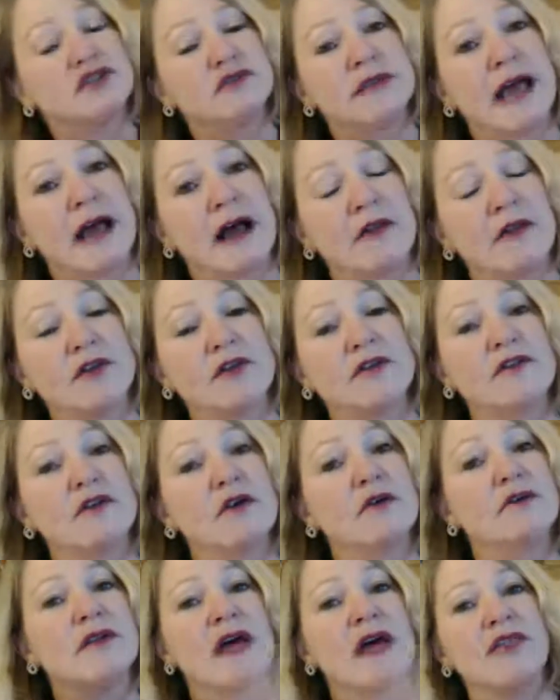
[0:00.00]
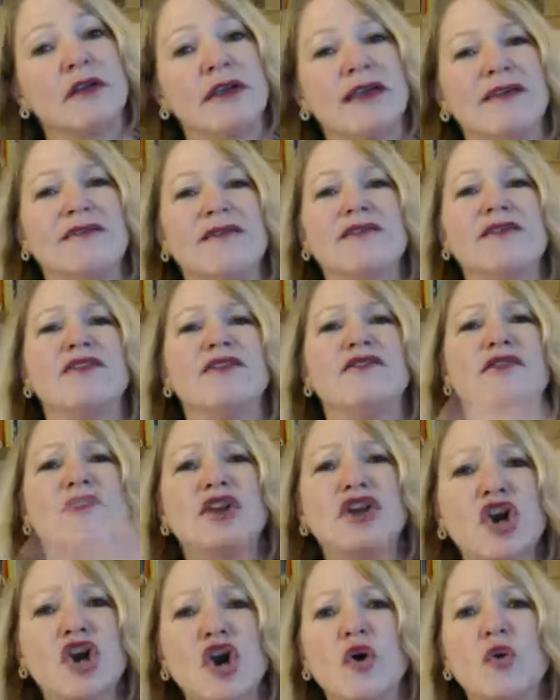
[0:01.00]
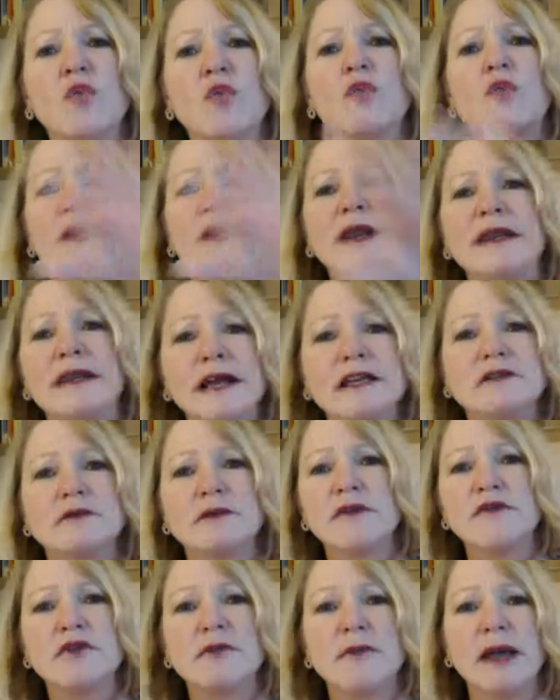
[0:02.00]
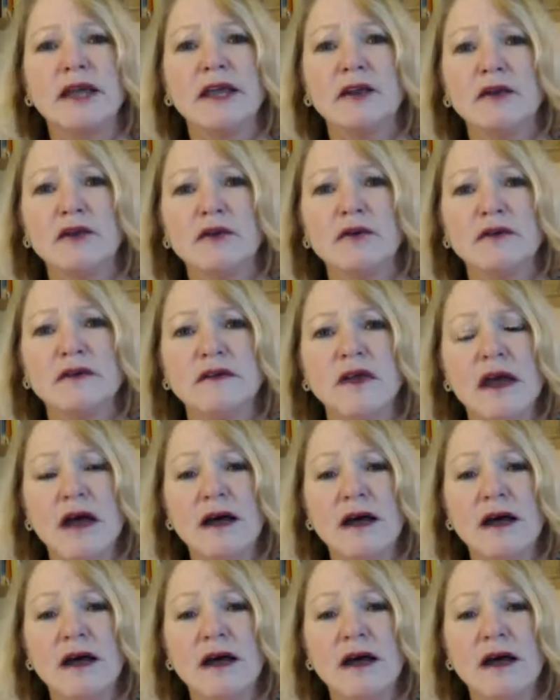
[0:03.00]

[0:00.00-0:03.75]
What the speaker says: now, there's no nothing, even if it's vinegar, Windex, whatever you might use